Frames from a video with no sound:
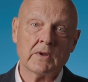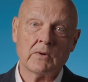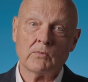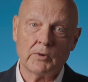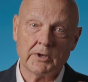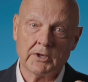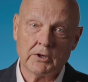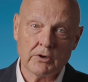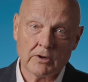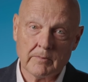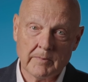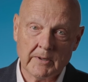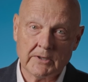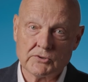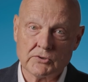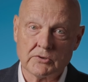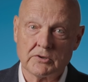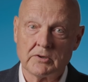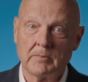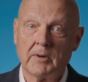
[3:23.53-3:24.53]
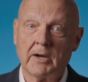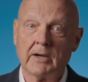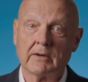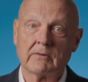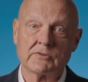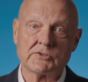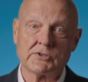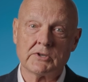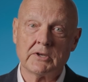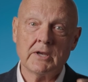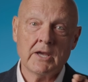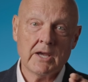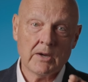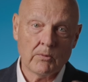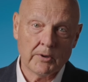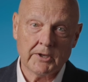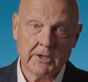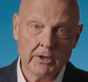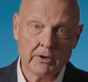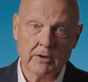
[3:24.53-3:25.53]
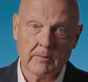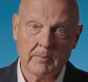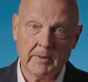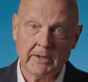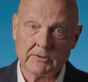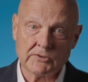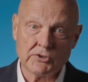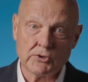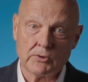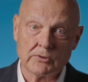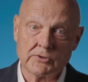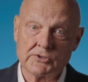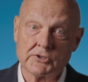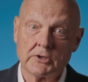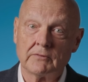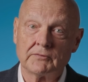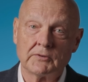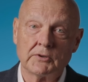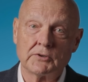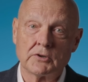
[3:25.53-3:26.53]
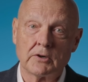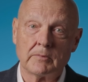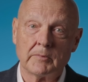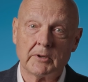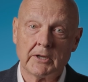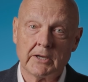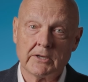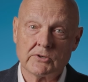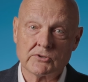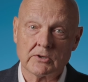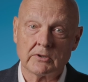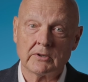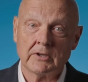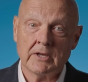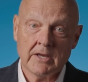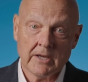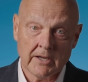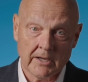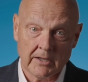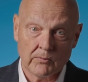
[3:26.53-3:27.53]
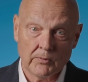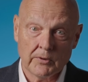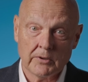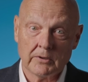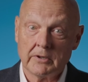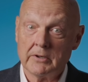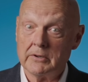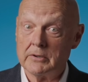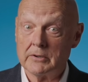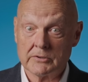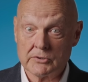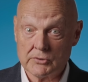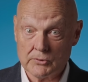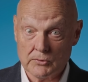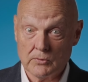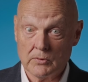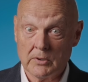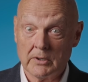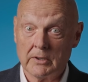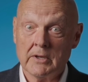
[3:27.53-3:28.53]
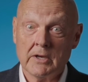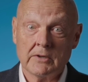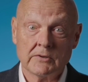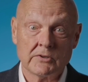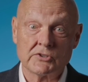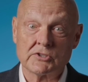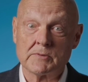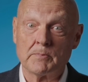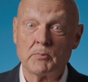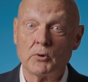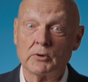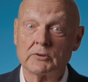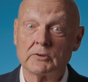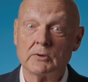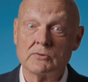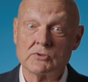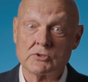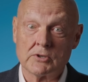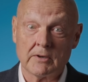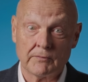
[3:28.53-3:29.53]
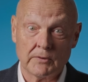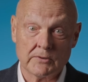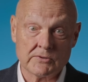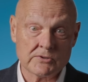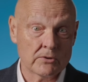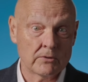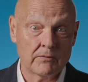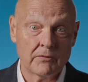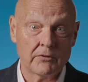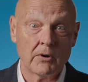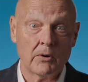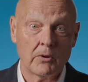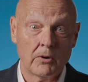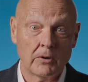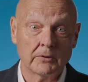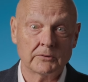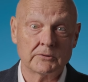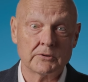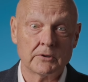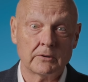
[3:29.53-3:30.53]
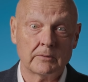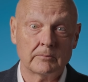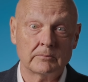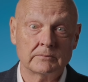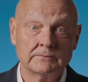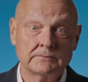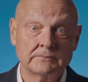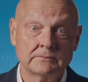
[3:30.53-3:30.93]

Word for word: We care about your democracy. We care about your self-determination, and we are here to uh, to support those efforts over the long term.